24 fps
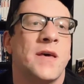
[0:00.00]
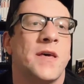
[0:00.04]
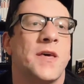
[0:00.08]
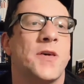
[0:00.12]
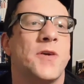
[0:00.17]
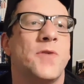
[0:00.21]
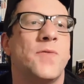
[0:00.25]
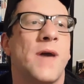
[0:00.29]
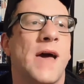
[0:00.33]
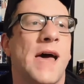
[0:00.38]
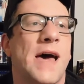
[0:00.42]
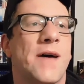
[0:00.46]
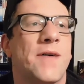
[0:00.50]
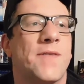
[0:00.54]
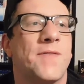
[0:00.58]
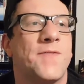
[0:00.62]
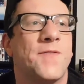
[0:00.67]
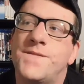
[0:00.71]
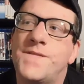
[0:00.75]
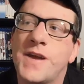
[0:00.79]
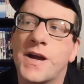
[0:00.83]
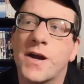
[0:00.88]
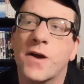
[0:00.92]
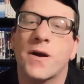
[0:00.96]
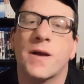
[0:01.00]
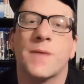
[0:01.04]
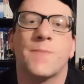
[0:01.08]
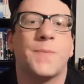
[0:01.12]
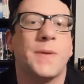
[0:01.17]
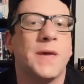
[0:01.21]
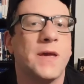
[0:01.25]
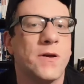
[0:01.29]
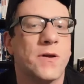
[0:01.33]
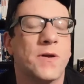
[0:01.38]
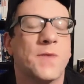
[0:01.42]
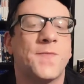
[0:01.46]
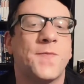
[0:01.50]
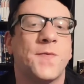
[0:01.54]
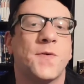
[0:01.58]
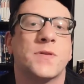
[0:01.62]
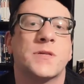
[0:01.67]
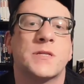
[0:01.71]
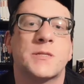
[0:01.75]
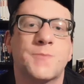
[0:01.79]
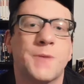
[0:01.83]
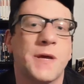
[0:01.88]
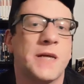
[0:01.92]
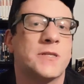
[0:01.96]
you have very beautiful
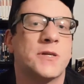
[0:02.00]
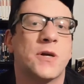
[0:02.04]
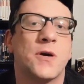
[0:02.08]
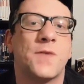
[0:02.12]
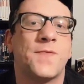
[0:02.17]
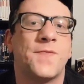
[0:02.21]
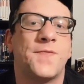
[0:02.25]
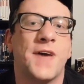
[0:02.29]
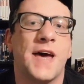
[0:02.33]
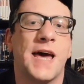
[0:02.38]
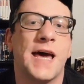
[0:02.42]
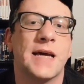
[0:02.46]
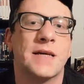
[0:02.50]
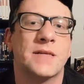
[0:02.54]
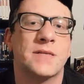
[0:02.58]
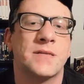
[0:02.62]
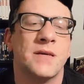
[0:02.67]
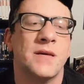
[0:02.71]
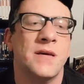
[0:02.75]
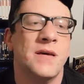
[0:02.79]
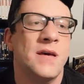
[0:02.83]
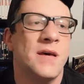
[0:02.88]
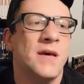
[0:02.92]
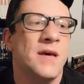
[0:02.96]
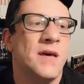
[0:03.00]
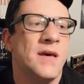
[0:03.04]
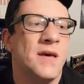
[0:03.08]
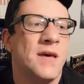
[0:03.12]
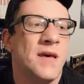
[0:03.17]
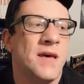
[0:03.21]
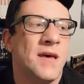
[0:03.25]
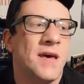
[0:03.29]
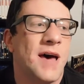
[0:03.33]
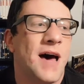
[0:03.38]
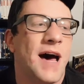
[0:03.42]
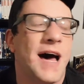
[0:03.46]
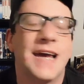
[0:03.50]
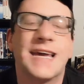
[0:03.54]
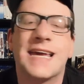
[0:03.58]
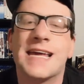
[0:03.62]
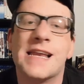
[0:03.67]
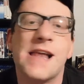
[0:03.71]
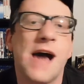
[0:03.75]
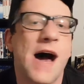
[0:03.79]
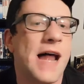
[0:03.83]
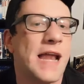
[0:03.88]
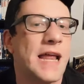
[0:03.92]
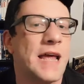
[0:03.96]
special effects. I
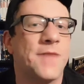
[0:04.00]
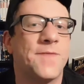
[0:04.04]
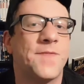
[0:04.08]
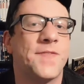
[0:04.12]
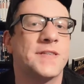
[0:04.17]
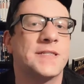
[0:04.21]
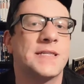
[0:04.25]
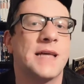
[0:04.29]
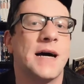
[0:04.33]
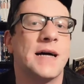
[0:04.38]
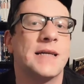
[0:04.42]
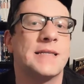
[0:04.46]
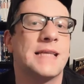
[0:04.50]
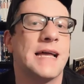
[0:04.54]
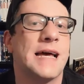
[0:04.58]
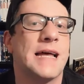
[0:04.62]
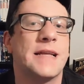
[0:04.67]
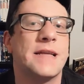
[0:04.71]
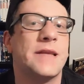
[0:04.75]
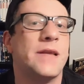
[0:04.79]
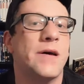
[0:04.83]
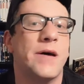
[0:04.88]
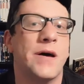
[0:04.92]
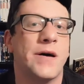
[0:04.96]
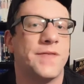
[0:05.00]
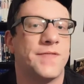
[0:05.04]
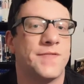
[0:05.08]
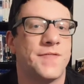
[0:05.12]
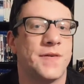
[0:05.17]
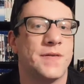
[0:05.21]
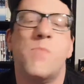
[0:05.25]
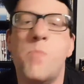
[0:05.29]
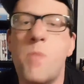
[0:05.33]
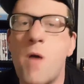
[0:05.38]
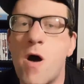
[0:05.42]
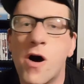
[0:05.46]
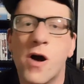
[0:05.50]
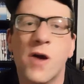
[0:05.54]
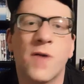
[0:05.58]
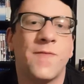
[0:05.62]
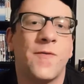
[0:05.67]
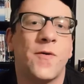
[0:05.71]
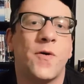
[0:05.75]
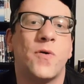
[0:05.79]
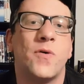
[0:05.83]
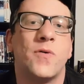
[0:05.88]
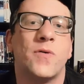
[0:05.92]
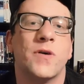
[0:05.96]
cannot emphasize that enough.
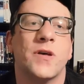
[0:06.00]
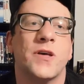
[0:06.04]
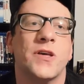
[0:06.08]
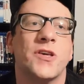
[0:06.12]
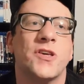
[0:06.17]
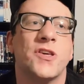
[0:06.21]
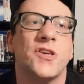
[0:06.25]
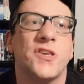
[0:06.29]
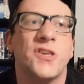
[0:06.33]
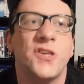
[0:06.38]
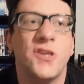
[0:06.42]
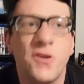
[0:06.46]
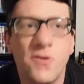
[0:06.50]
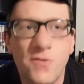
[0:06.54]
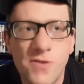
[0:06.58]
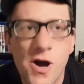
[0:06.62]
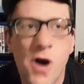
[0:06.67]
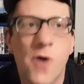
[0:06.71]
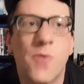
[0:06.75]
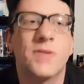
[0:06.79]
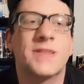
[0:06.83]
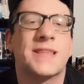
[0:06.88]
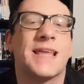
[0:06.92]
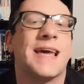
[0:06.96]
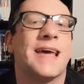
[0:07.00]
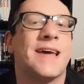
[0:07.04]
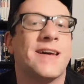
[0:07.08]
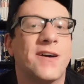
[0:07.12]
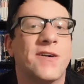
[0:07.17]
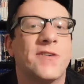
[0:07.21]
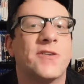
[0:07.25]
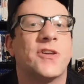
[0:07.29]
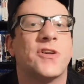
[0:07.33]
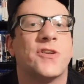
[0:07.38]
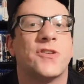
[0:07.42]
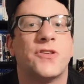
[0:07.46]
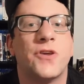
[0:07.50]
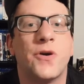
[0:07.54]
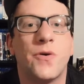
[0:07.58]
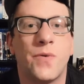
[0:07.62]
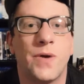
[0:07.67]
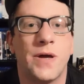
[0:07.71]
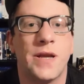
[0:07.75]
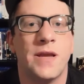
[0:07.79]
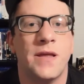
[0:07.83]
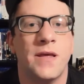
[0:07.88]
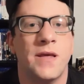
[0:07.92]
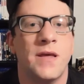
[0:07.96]
Marvel, you know what the hell you're
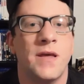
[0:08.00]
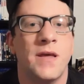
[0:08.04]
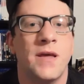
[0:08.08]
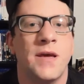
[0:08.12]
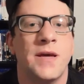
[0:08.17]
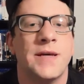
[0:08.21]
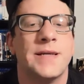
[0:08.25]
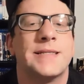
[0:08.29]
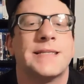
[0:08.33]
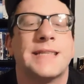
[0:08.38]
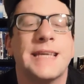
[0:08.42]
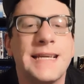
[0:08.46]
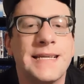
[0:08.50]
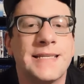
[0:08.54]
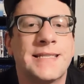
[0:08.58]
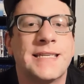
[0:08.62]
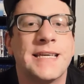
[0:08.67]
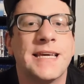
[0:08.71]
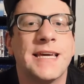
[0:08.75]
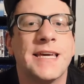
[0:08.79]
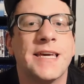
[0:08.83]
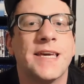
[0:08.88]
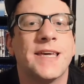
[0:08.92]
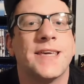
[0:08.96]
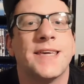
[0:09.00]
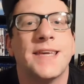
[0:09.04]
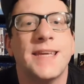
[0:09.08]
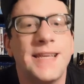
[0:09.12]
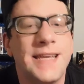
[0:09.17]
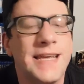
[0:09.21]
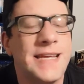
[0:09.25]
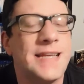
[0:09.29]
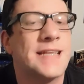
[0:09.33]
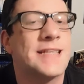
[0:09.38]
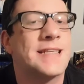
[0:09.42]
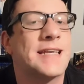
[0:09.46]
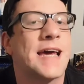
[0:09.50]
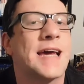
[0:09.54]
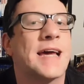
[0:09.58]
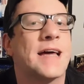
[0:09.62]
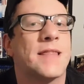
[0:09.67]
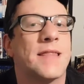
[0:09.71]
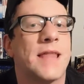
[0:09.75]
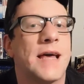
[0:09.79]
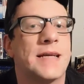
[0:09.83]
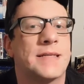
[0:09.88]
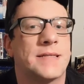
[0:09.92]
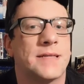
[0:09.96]
doing. DC, you need to take a
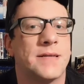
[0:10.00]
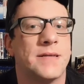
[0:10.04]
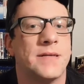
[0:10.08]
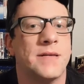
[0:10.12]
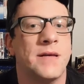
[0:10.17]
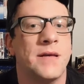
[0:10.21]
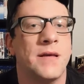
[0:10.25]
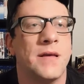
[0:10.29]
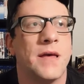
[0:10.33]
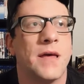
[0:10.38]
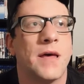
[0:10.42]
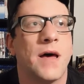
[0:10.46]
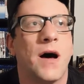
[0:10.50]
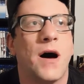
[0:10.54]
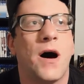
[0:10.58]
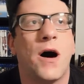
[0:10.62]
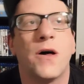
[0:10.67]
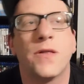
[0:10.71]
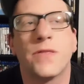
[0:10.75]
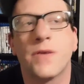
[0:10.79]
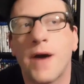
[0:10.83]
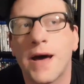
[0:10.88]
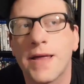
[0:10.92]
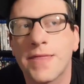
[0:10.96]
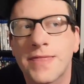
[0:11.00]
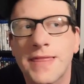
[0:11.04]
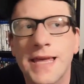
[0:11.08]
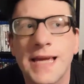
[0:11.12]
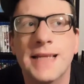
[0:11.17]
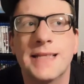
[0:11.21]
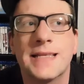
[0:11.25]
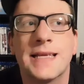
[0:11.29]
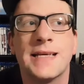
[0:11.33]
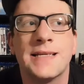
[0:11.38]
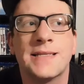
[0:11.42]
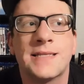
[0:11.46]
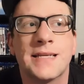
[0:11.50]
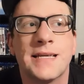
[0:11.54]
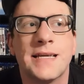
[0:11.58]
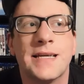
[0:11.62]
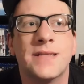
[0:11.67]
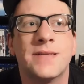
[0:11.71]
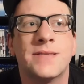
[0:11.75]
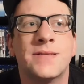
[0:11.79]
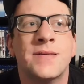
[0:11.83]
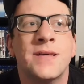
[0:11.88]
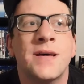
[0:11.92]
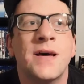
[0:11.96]
lesson. Although I think DC
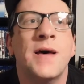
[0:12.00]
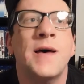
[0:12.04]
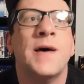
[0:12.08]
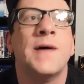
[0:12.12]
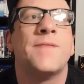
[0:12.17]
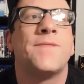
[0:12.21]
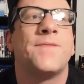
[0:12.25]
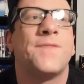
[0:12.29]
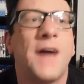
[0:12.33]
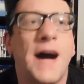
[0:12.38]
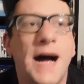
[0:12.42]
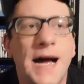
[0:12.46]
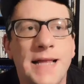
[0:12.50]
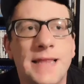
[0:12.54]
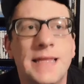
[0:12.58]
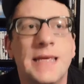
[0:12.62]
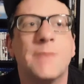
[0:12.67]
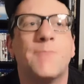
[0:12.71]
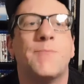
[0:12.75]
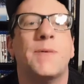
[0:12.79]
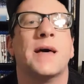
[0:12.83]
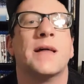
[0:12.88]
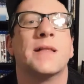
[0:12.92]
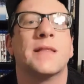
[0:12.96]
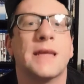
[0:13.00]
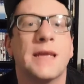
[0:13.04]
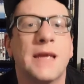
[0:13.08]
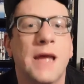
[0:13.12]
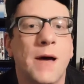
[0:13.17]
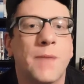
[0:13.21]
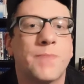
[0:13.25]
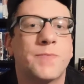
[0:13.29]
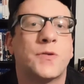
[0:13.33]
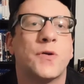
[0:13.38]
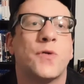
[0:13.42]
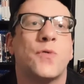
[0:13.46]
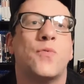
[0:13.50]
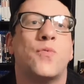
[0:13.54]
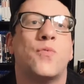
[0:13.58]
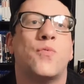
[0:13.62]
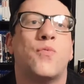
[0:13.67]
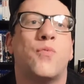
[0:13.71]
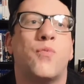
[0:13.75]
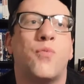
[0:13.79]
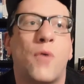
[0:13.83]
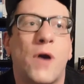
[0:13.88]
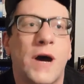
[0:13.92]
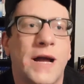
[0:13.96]
is finally building up to
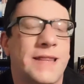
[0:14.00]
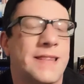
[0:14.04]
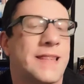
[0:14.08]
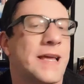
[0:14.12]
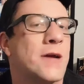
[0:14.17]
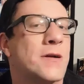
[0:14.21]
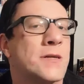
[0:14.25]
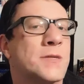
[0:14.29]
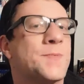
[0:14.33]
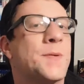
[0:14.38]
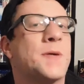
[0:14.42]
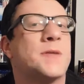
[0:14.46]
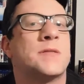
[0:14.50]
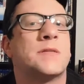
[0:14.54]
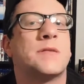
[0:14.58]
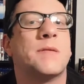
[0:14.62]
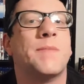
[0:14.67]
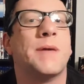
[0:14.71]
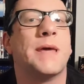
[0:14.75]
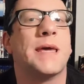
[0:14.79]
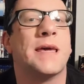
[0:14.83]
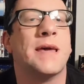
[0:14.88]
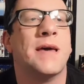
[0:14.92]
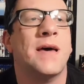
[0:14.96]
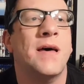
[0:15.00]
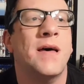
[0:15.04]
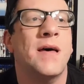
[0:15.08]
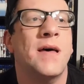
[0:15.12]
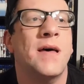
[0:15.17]
what they're supposed to be.